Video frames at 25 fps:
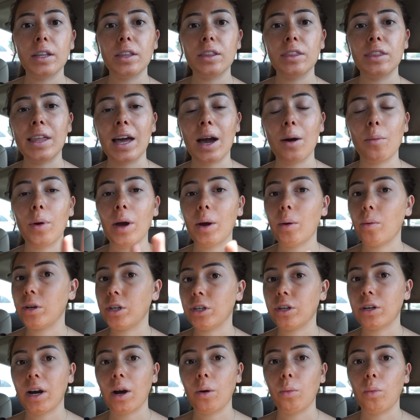That way when
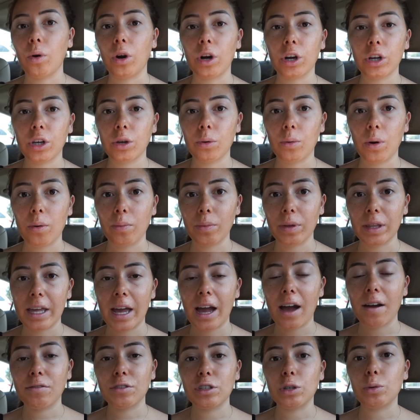you're at work you won't really
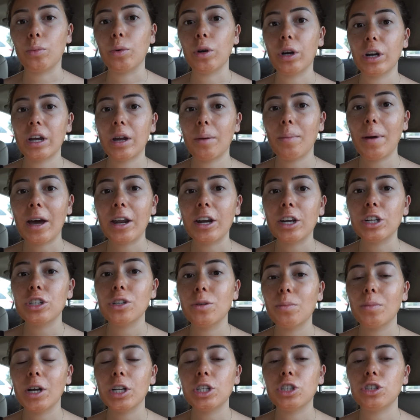have to worry about it
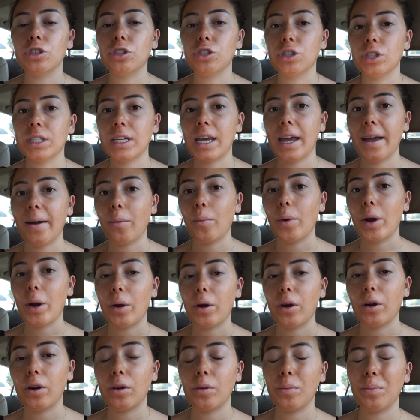too much. You just
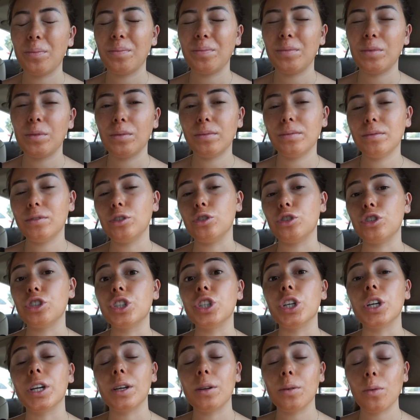you
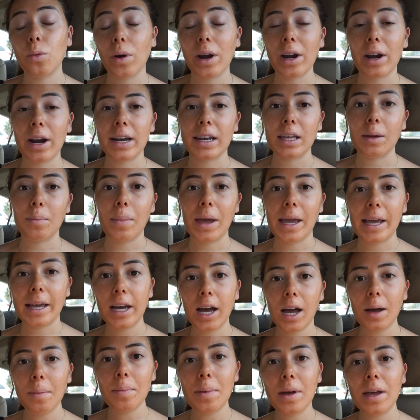shouldn't wear any
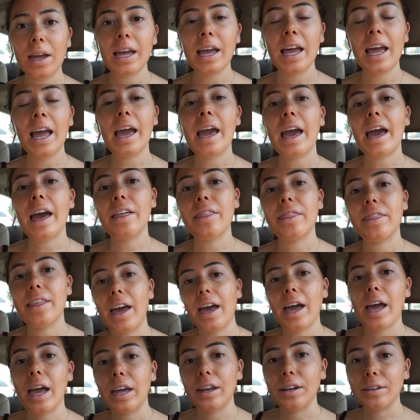makeup, and
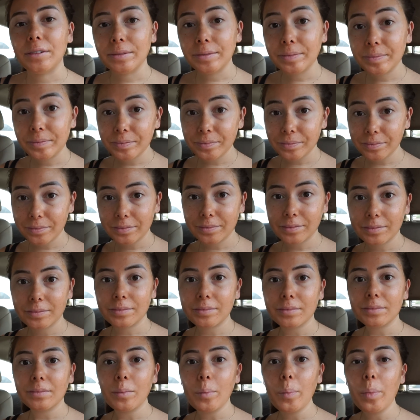then
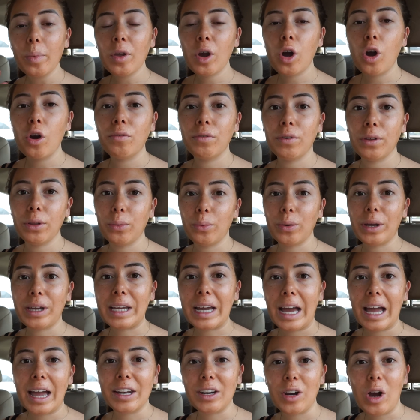over the
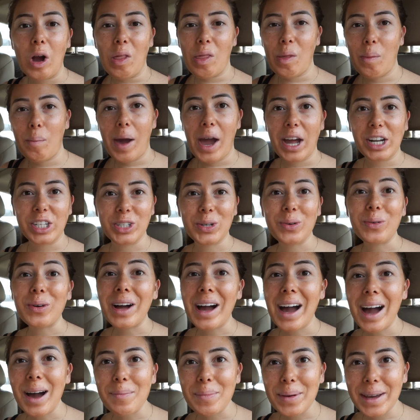weekend all the magic will
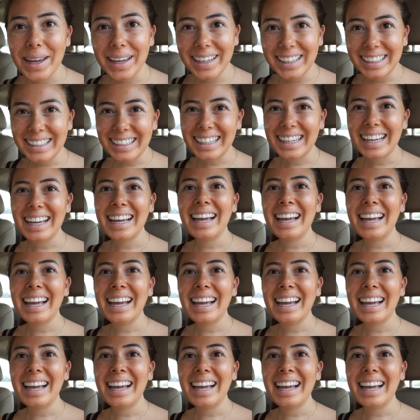happen.